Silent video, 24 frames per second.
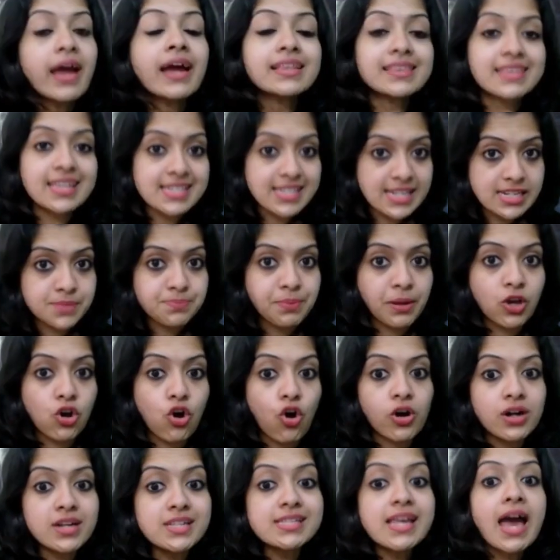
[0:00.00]
This is
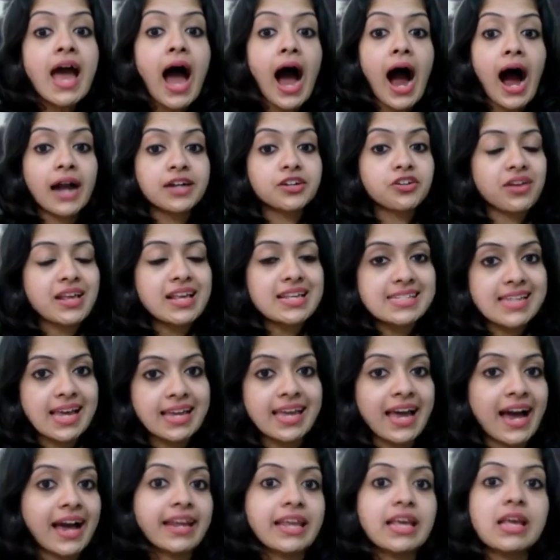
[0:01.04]
because arteries are
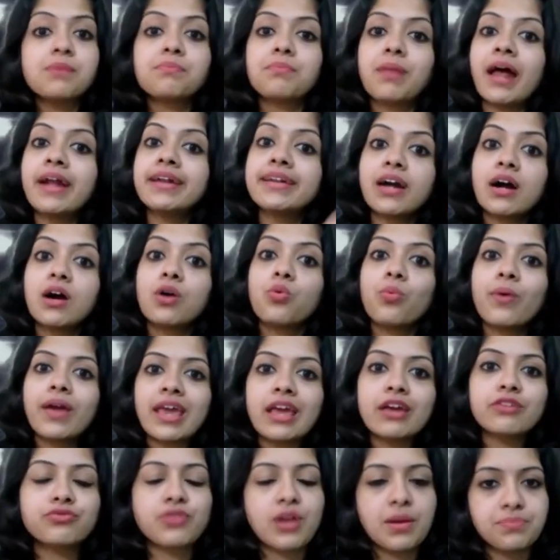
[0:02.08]
carrying blood
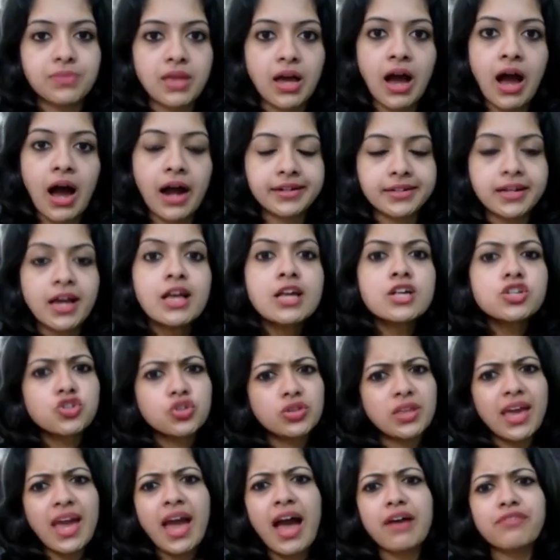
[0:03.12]
away from the heart. So
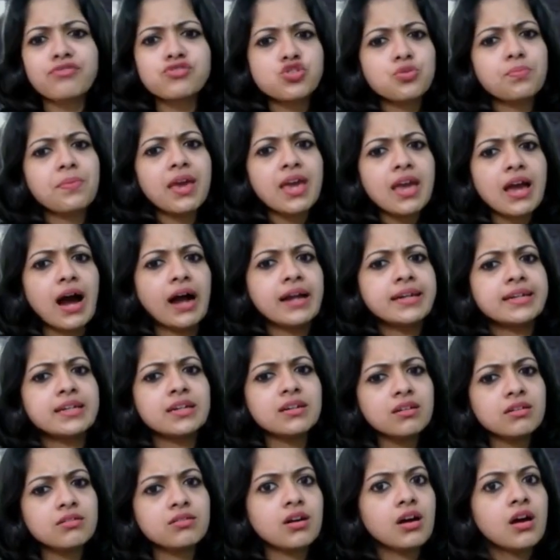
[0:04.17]
they have to be
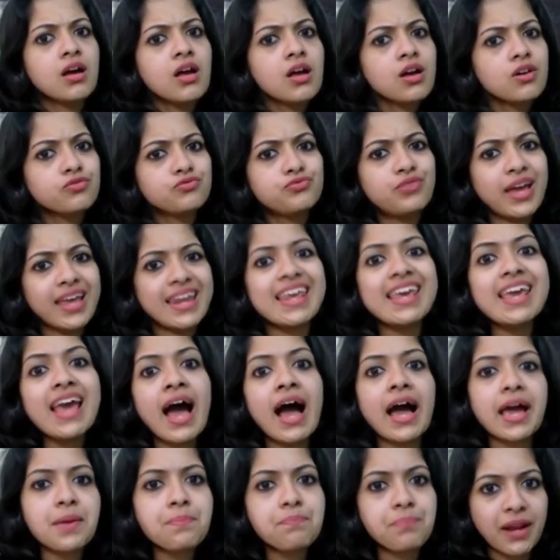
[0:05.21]
under very
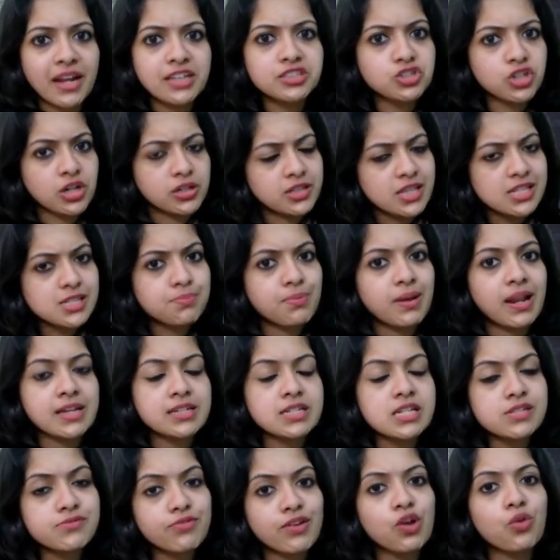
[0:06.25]
high pressure. This blood
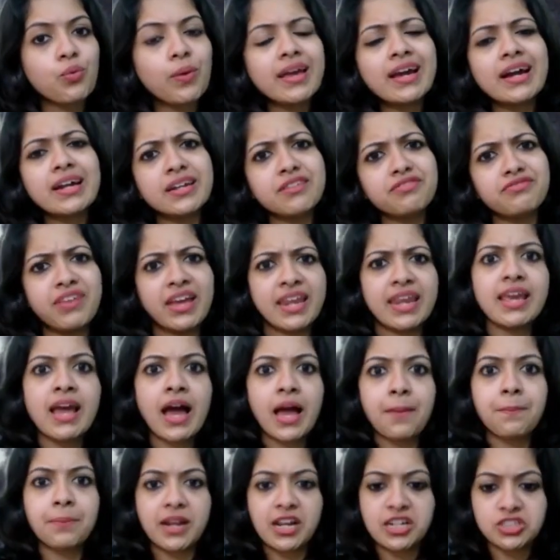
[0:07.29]
is flowing under very high
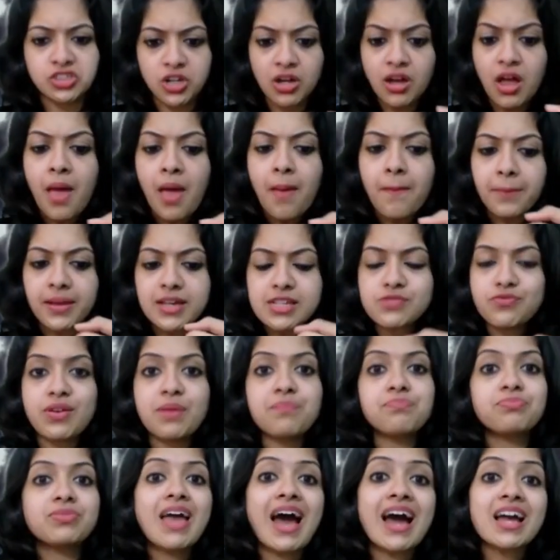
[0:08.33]
pressure because
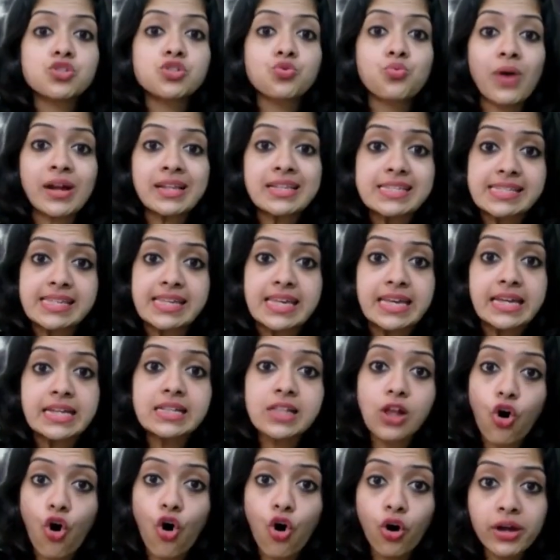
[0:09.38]
from that one
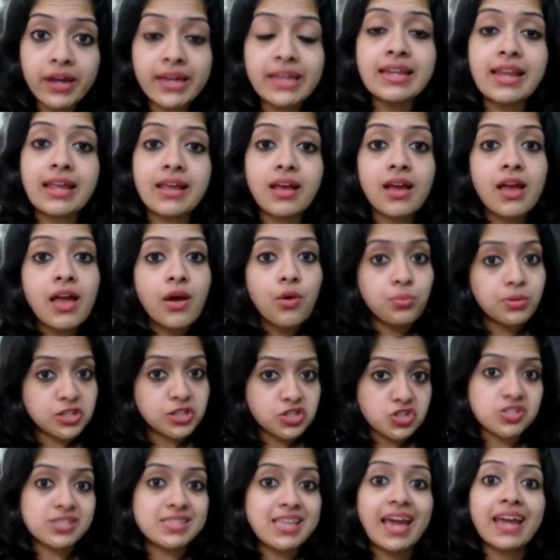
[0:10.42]
single organ which
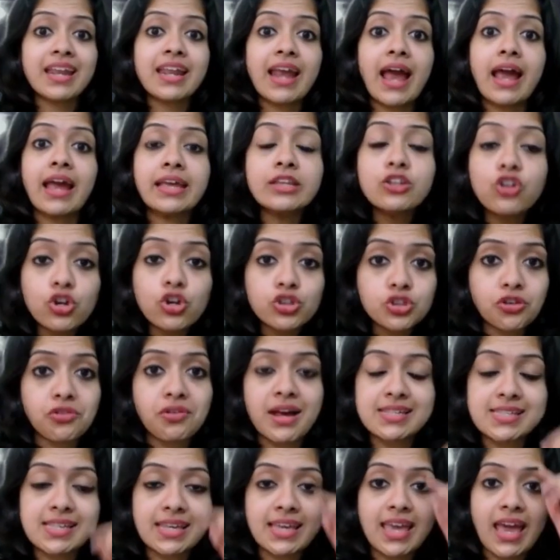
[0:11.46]
is there in your
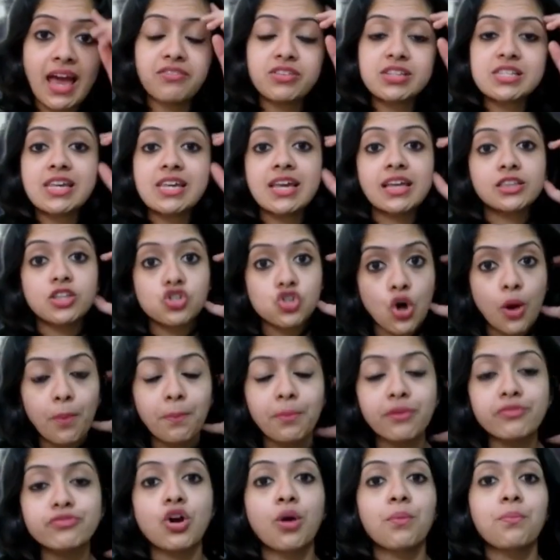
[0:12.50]
thoracic cavity at the top
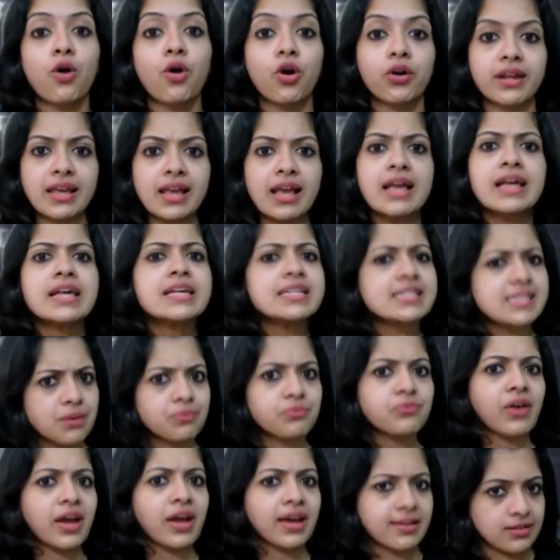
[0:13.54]
of your body,
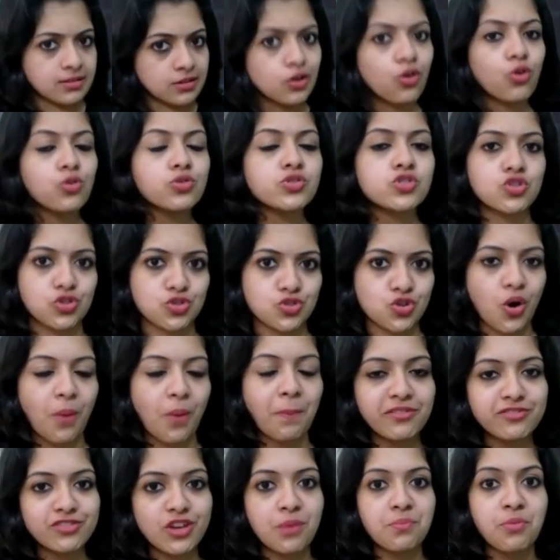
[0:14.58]
somewhere close to the top
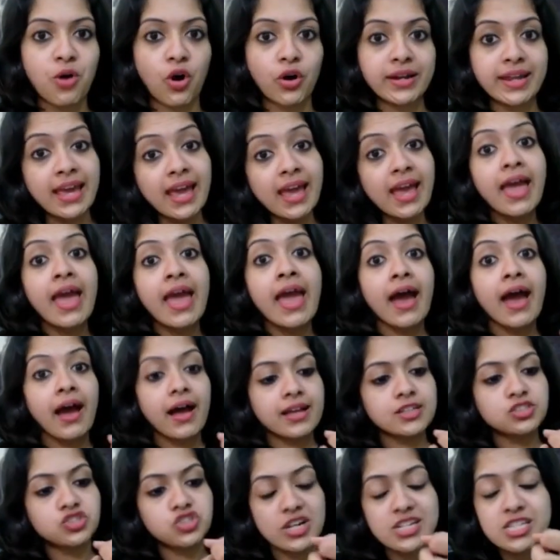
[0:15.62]
of your body,
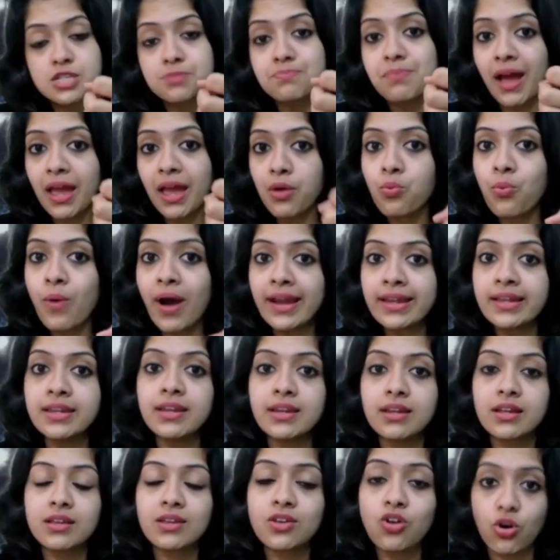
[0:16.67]
just by one
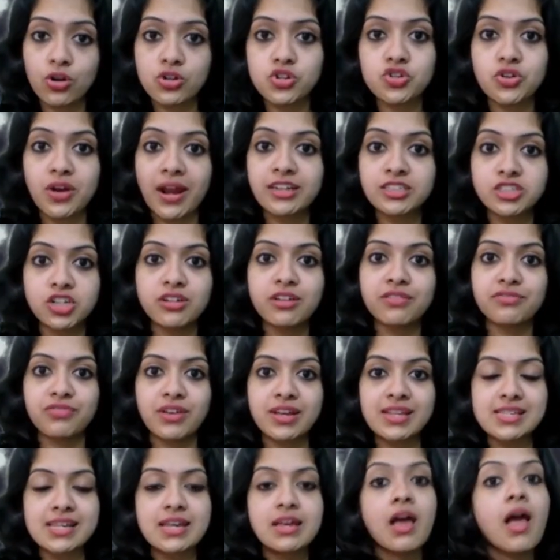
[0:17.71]
contraction of
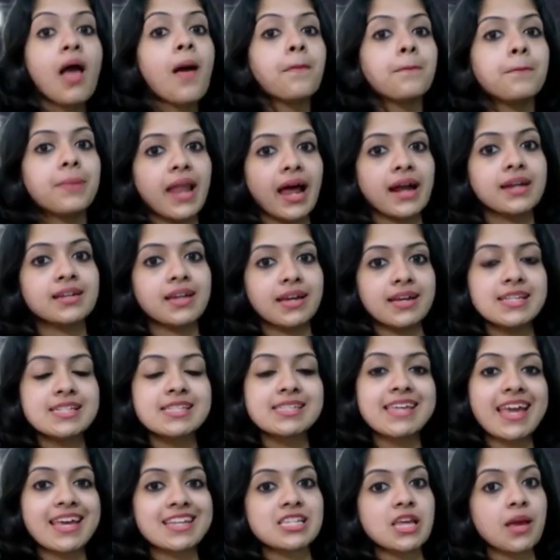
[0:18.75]
it, blood is
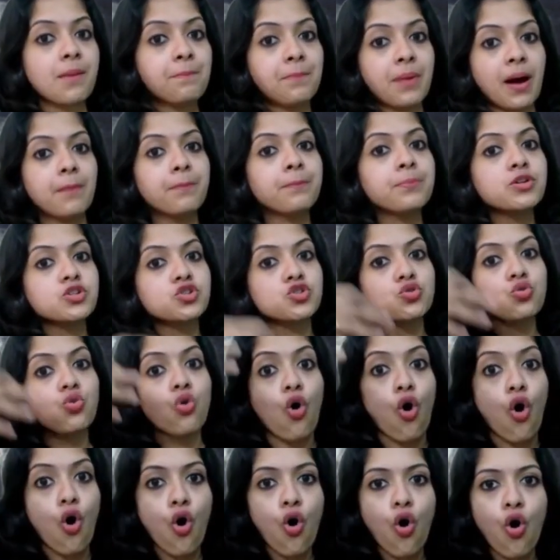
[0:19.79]
getting pumped
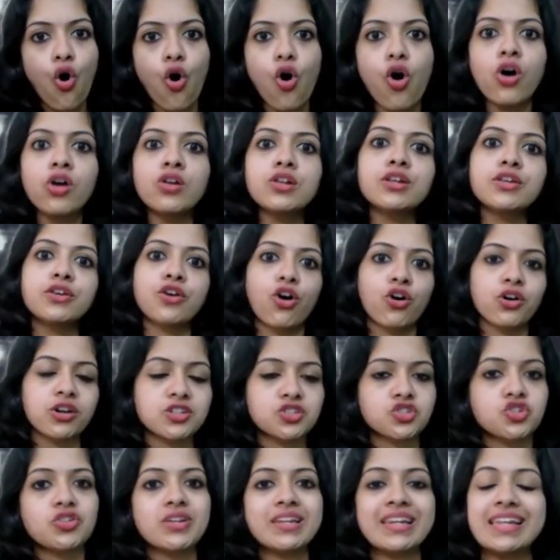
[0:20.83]
to all your
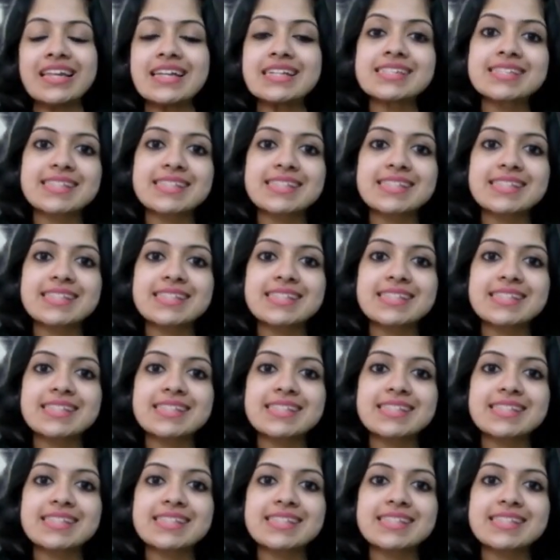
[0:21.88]
trillion